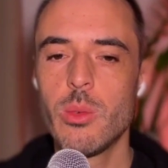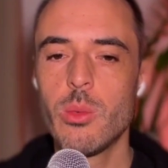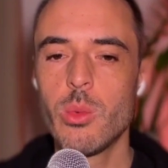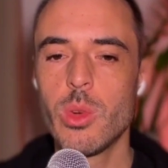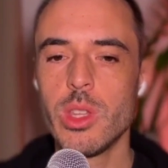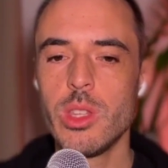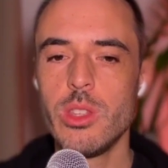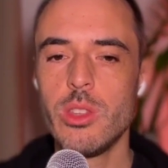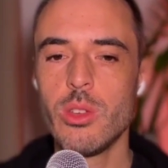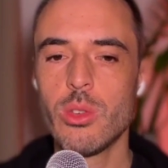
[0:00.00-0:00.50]

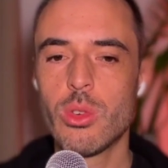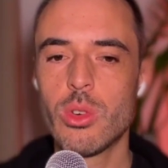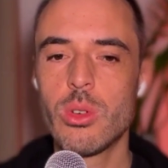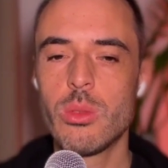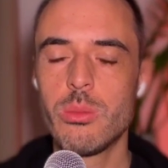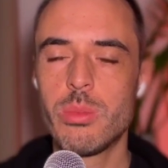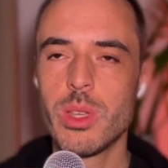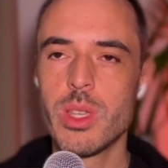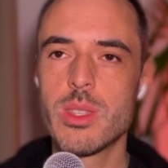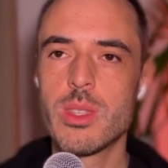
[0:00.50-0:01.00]
when your
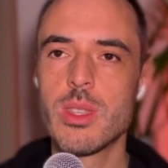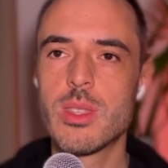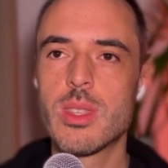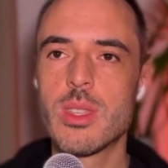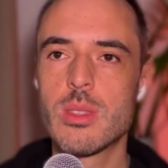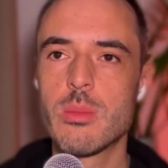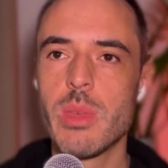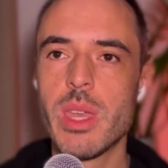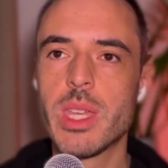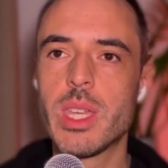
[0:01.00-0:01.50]
business
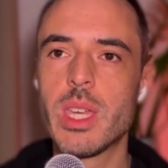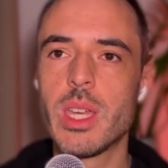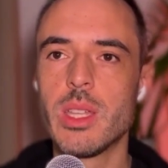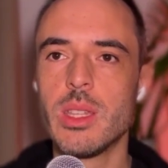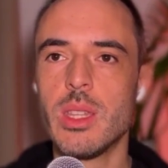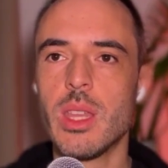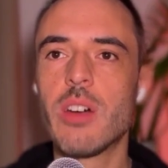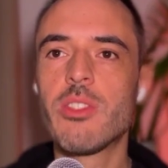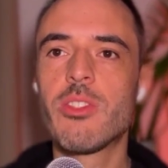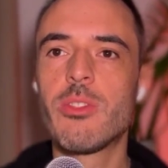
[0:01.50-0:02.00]
is making
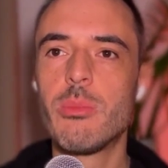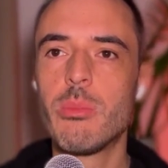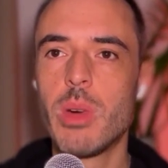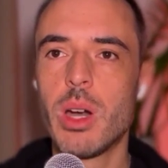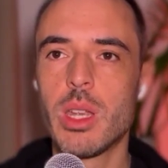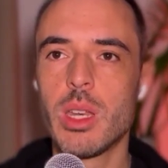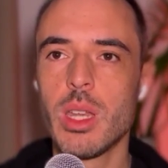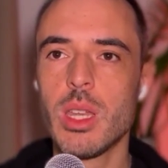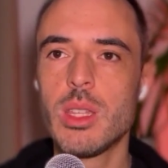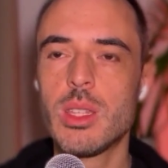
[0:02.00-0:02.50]
enough
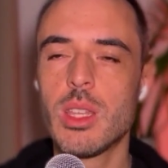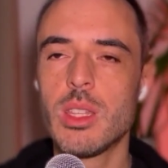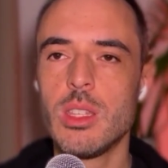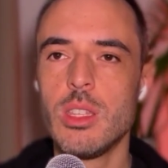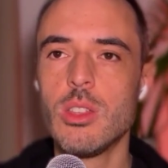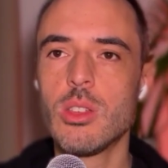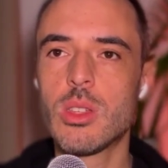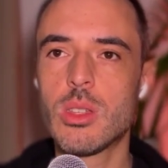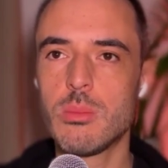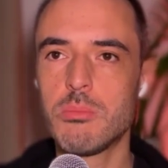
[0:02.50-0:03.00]
money that
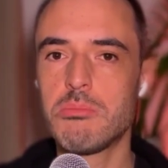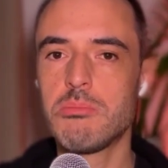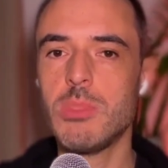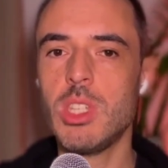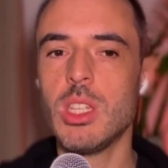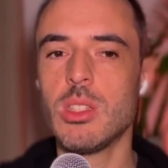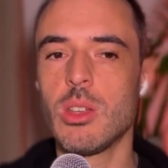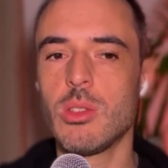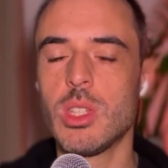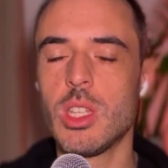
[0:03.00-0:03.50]

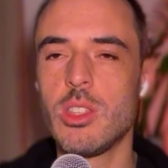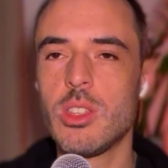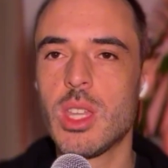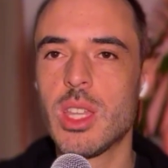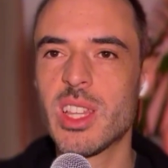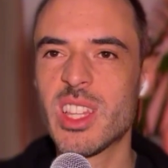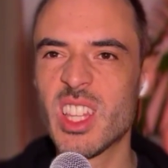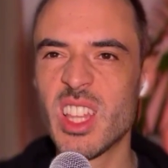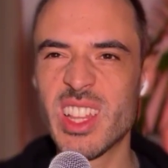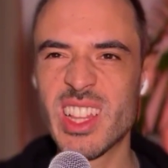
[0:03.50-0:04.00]
that you
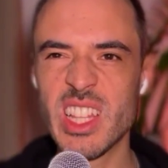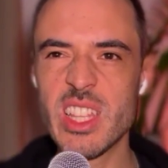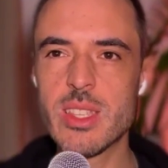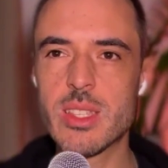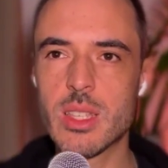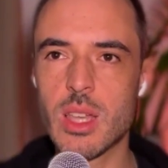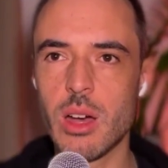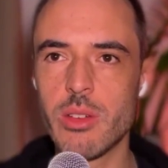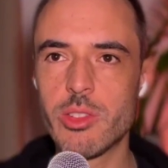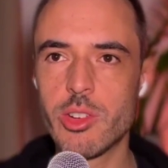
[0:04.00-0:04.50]
can at
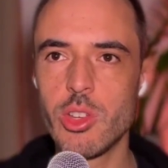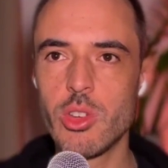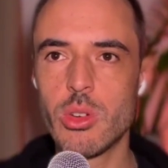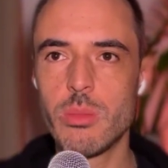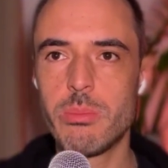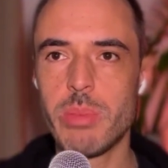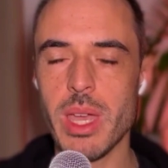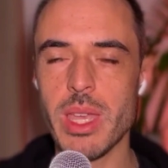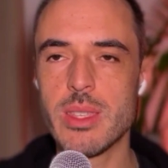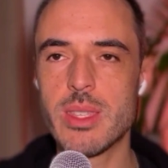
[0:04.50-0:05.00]
least cover your
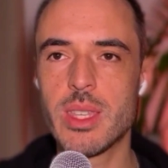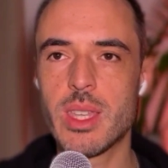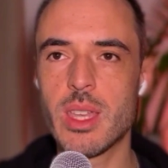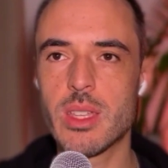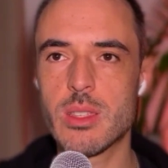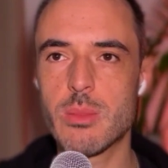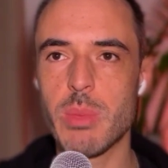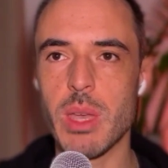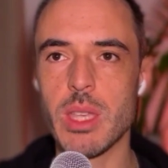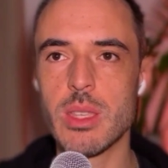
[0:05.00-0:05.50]
basic
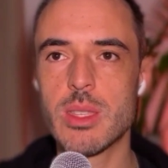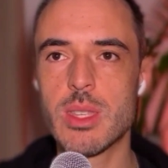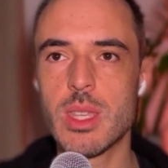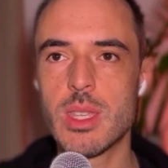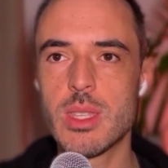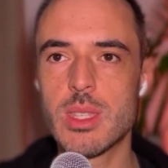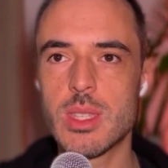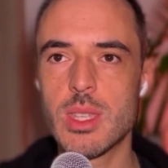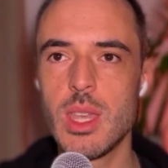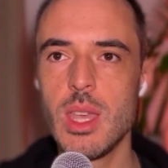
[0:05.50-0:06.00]

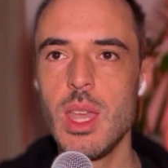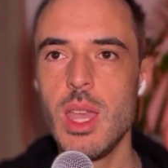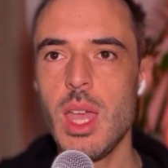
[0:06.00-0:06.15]
expenses,